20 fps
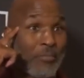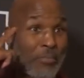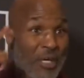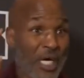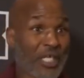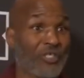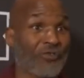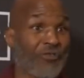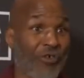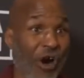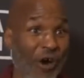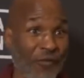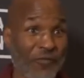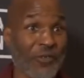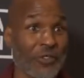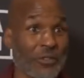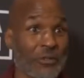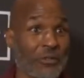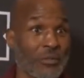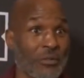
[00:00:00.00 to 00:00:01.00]
Bud
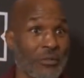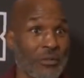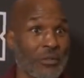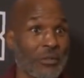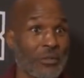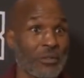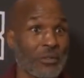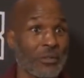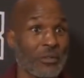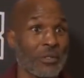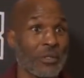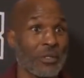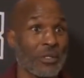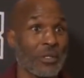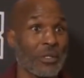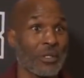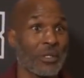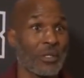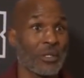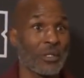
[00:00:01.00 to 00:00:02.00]
Crawford,
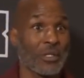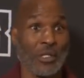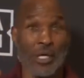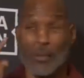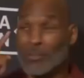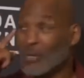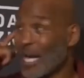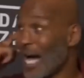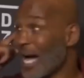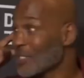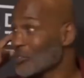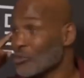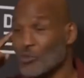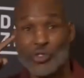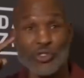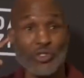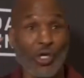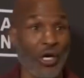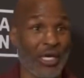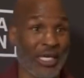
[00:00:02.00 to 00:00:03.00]
them guys gonna
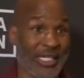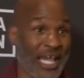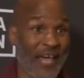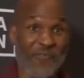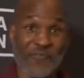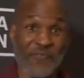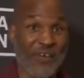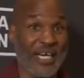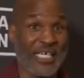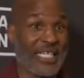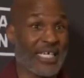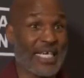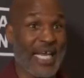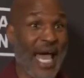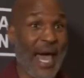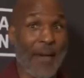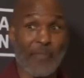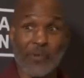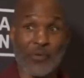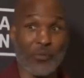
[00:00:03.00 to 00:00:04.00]
stall it. That fight didn't
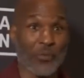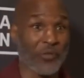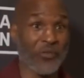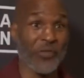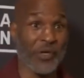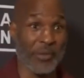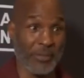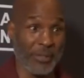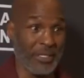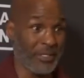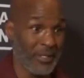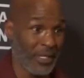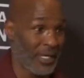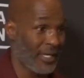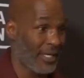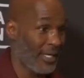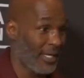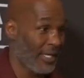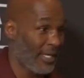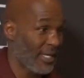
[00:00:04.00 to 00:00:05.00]
happen with him and,
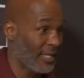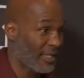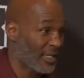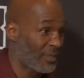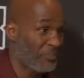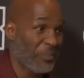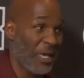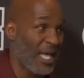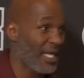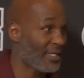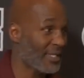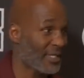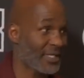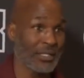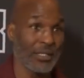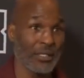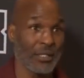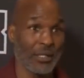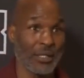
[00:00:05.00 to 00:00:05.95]
and, and, and Spence.